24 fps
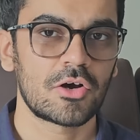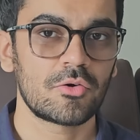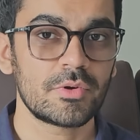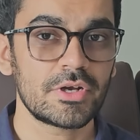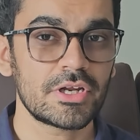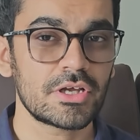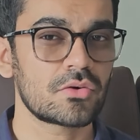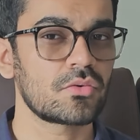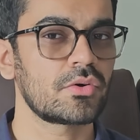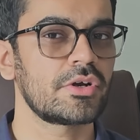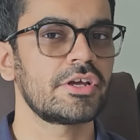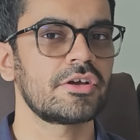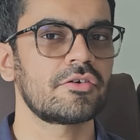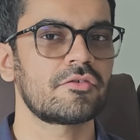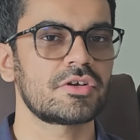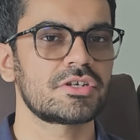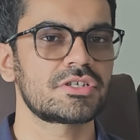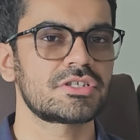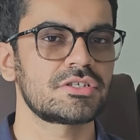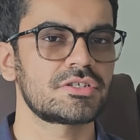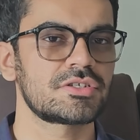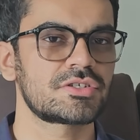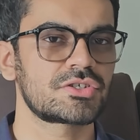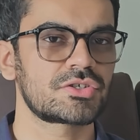How many coding
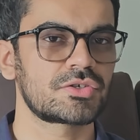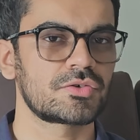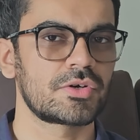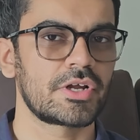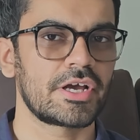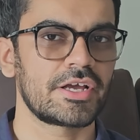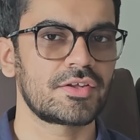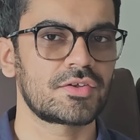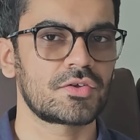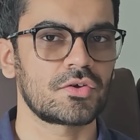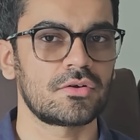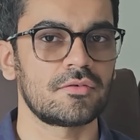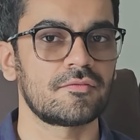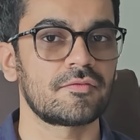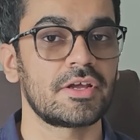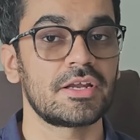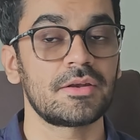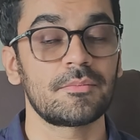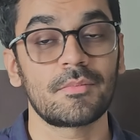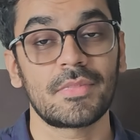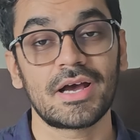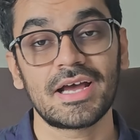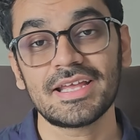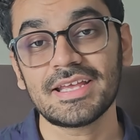questions should I solve?
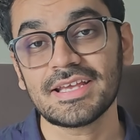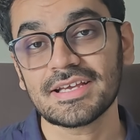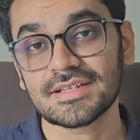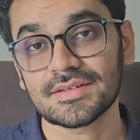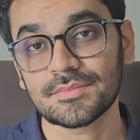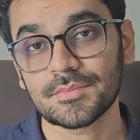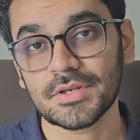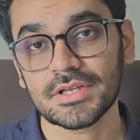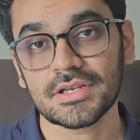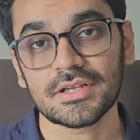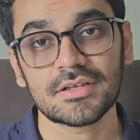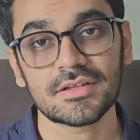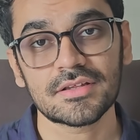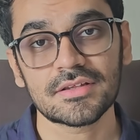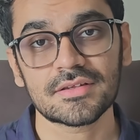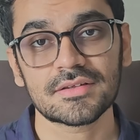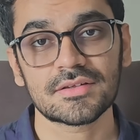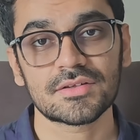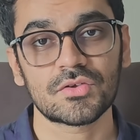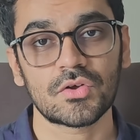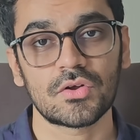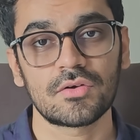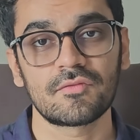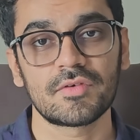In my experience,
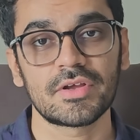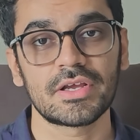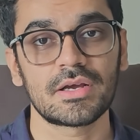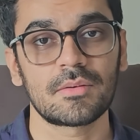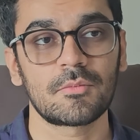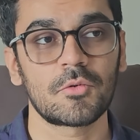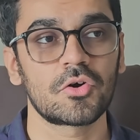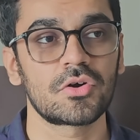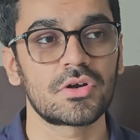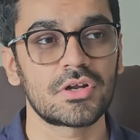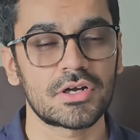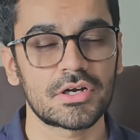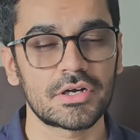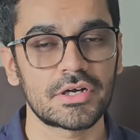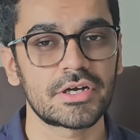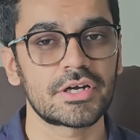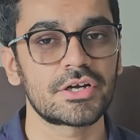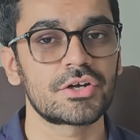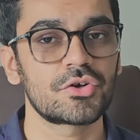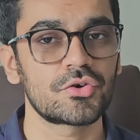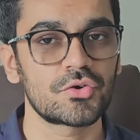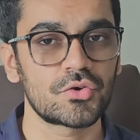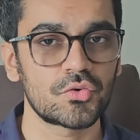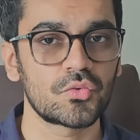solving about
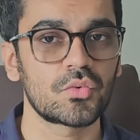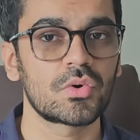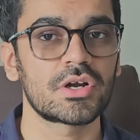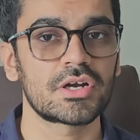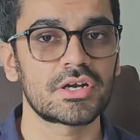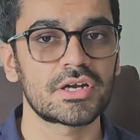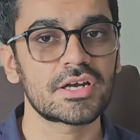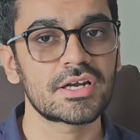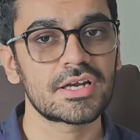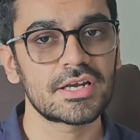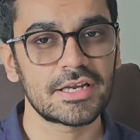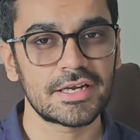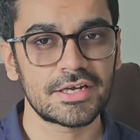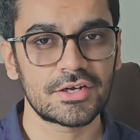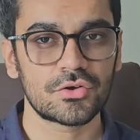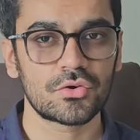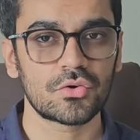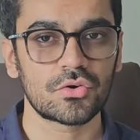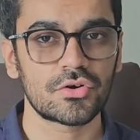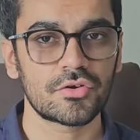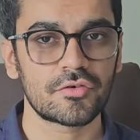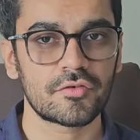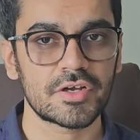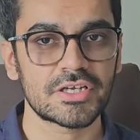100 to 200
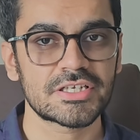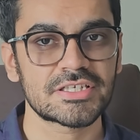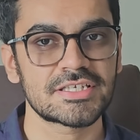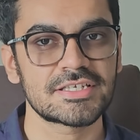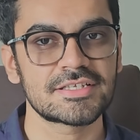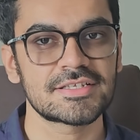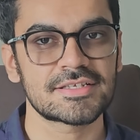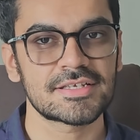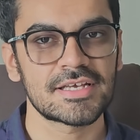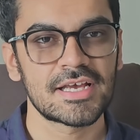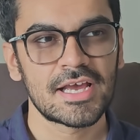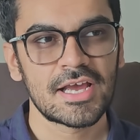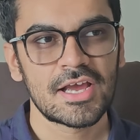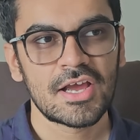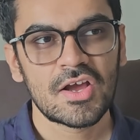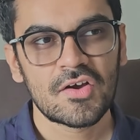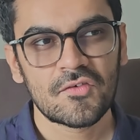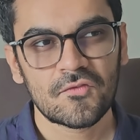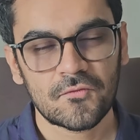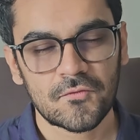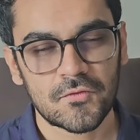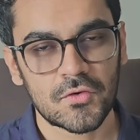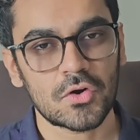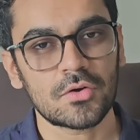LeetCode questions
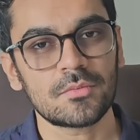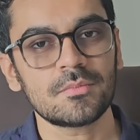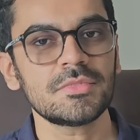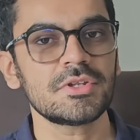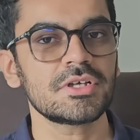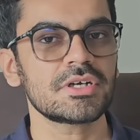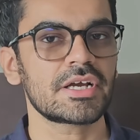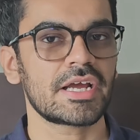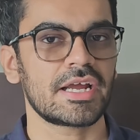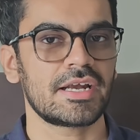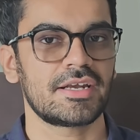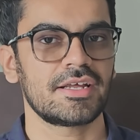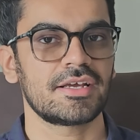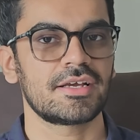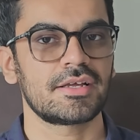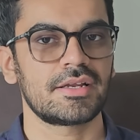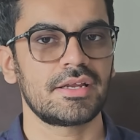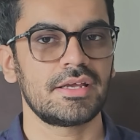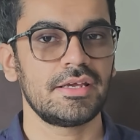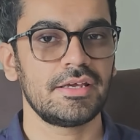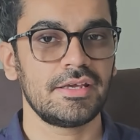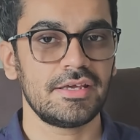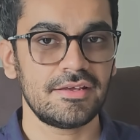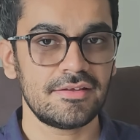from the
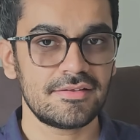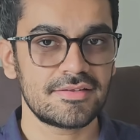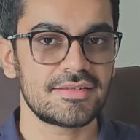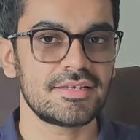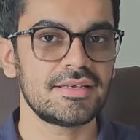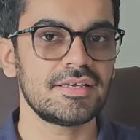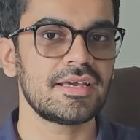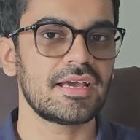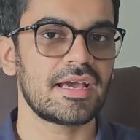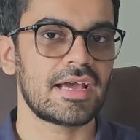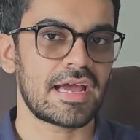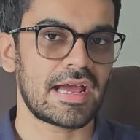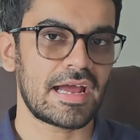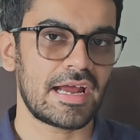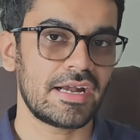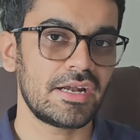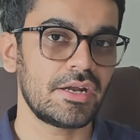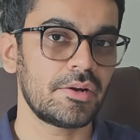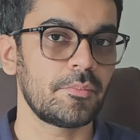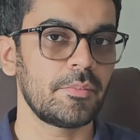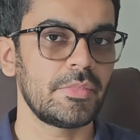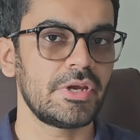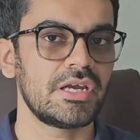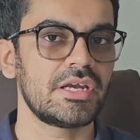category easy
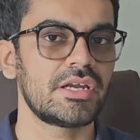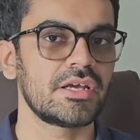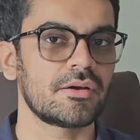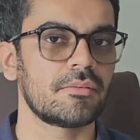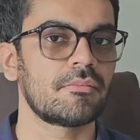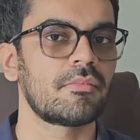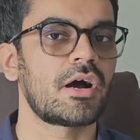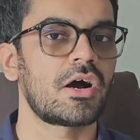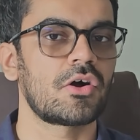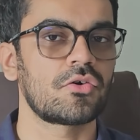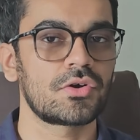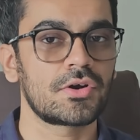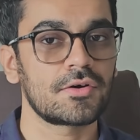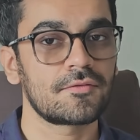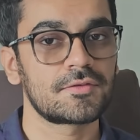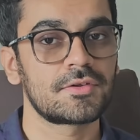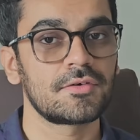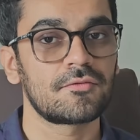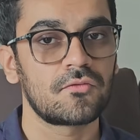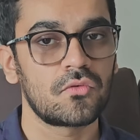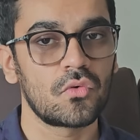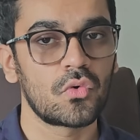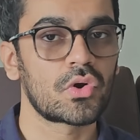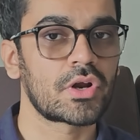and medium out of
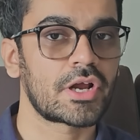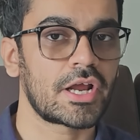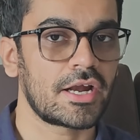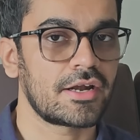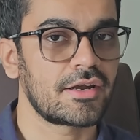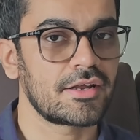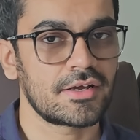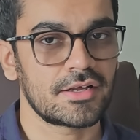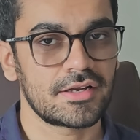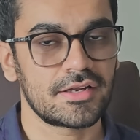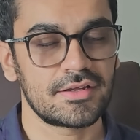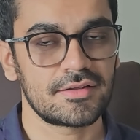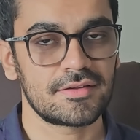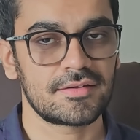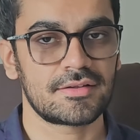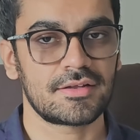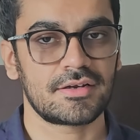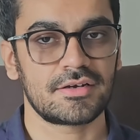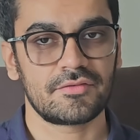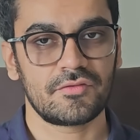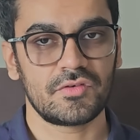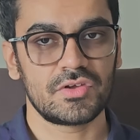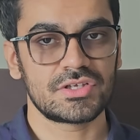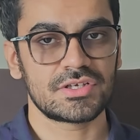the four categories
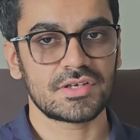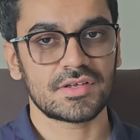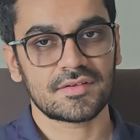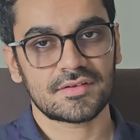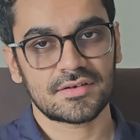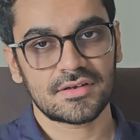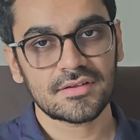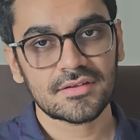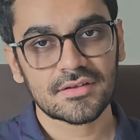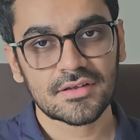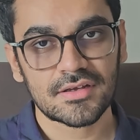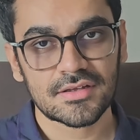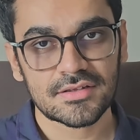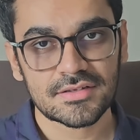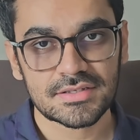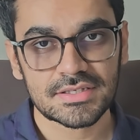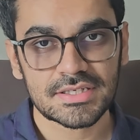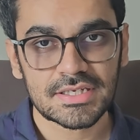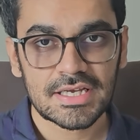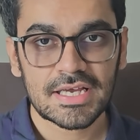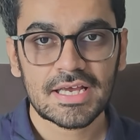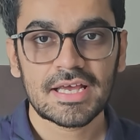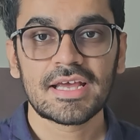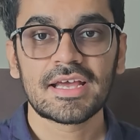that we just
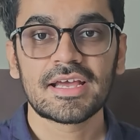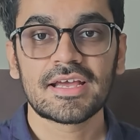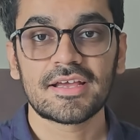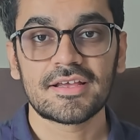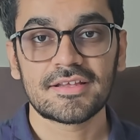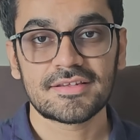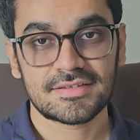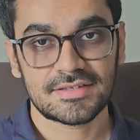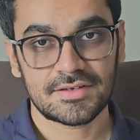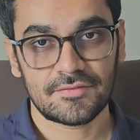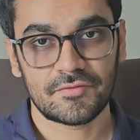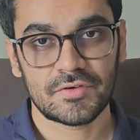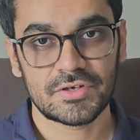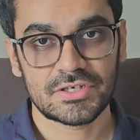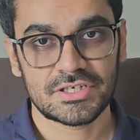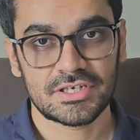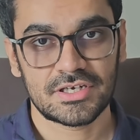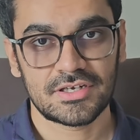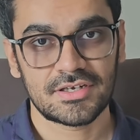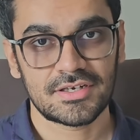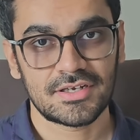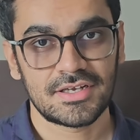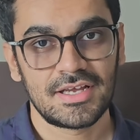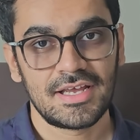discussed is
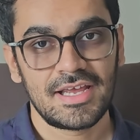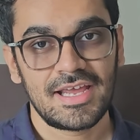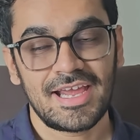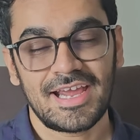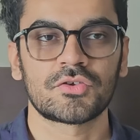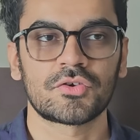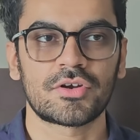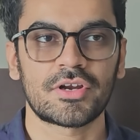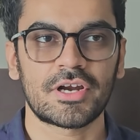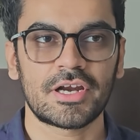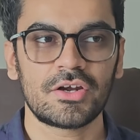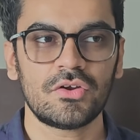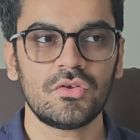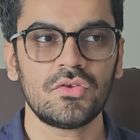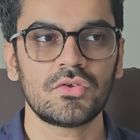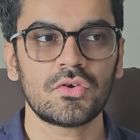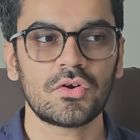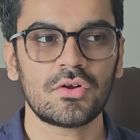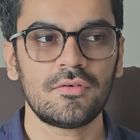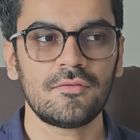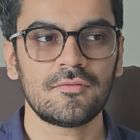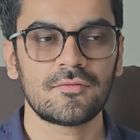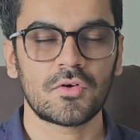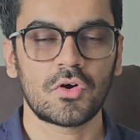sufficient. So try to
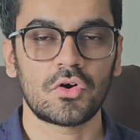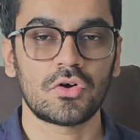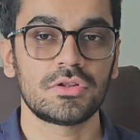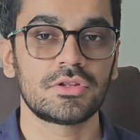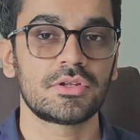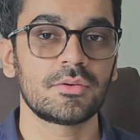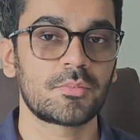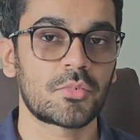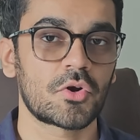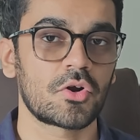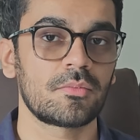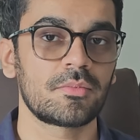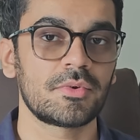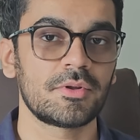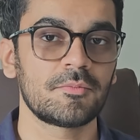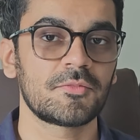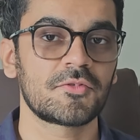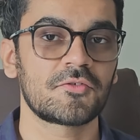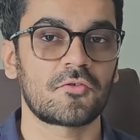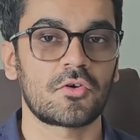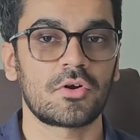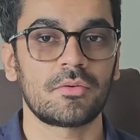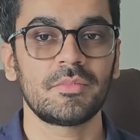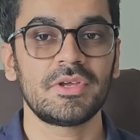solve all the
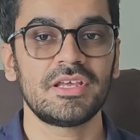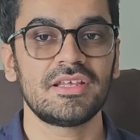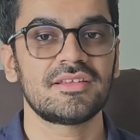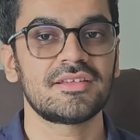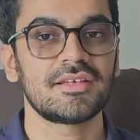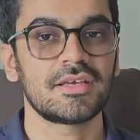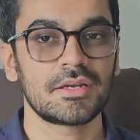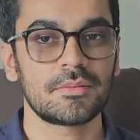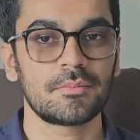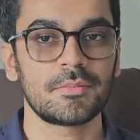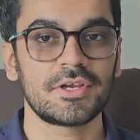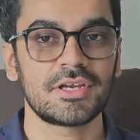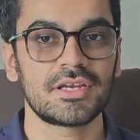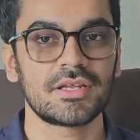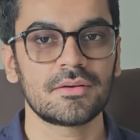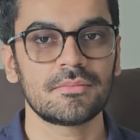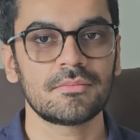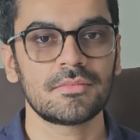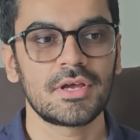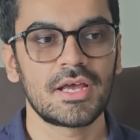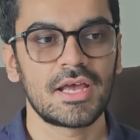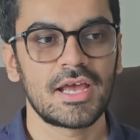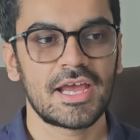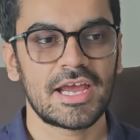problems from easy and
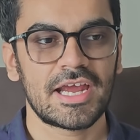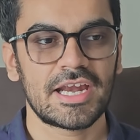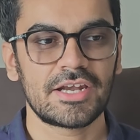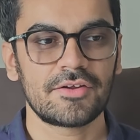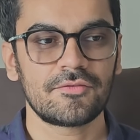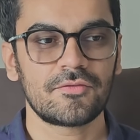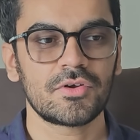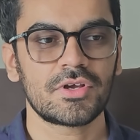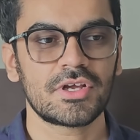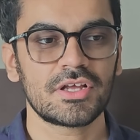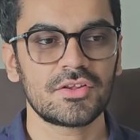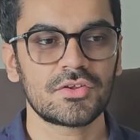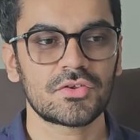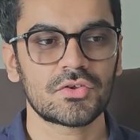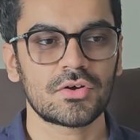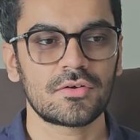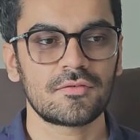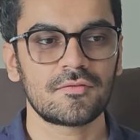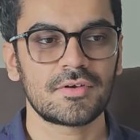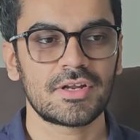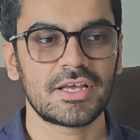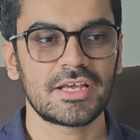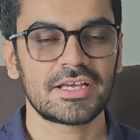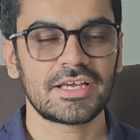medium and if you can
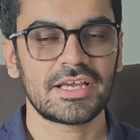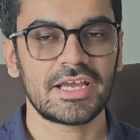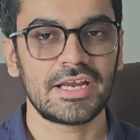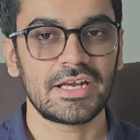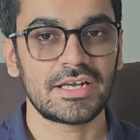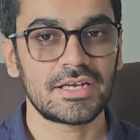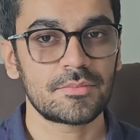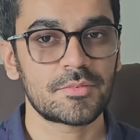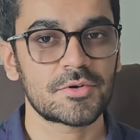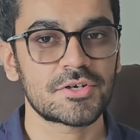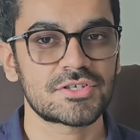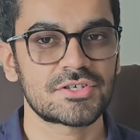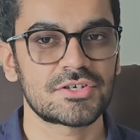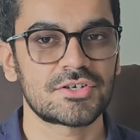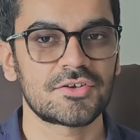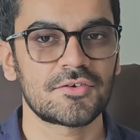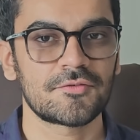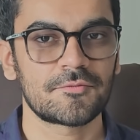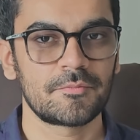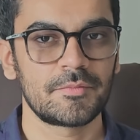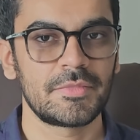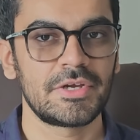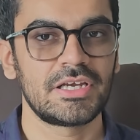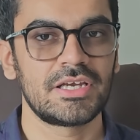solve like 80%
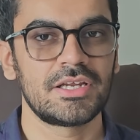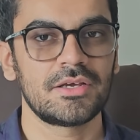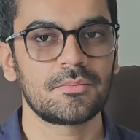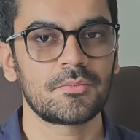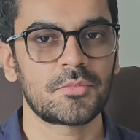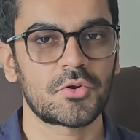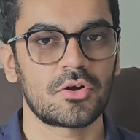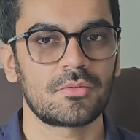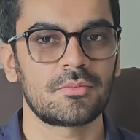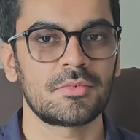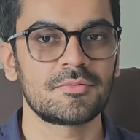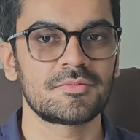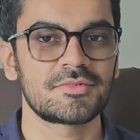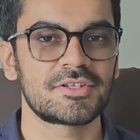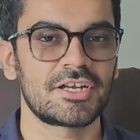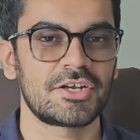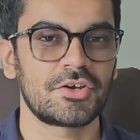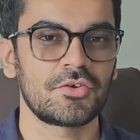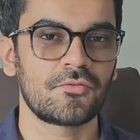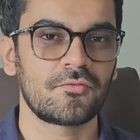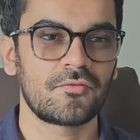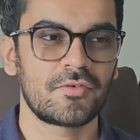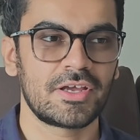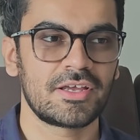of medium problems
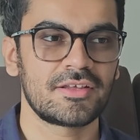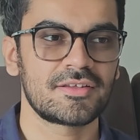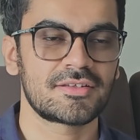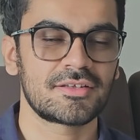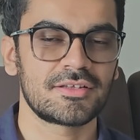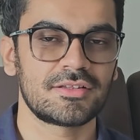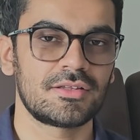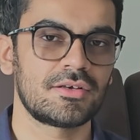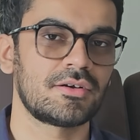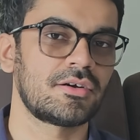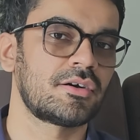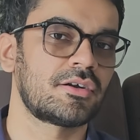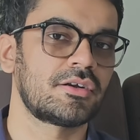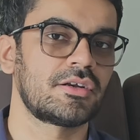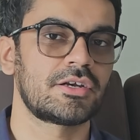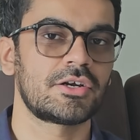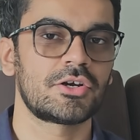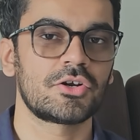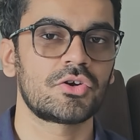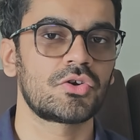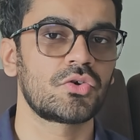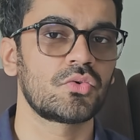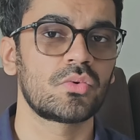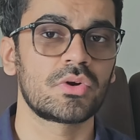that you face in the
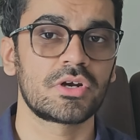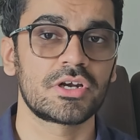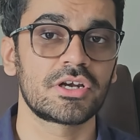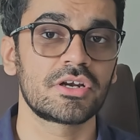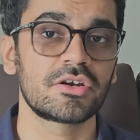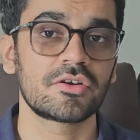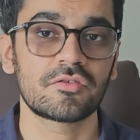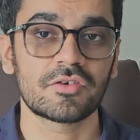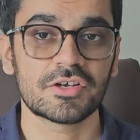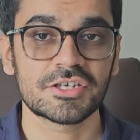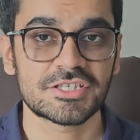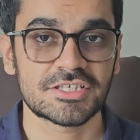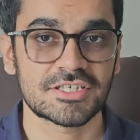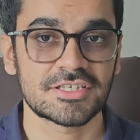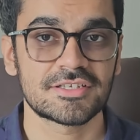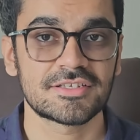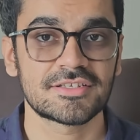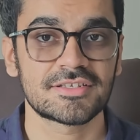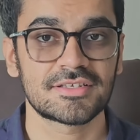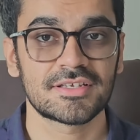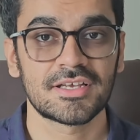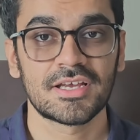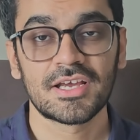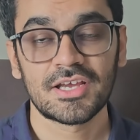100 or 200
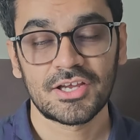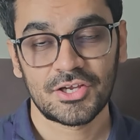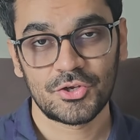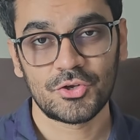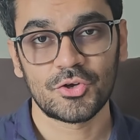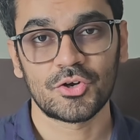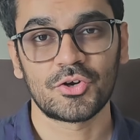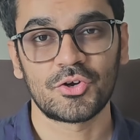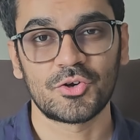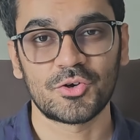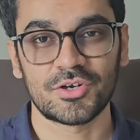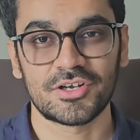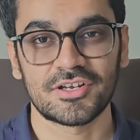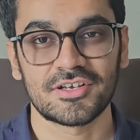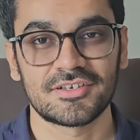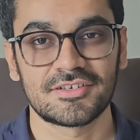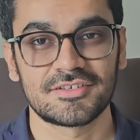questions, you're good.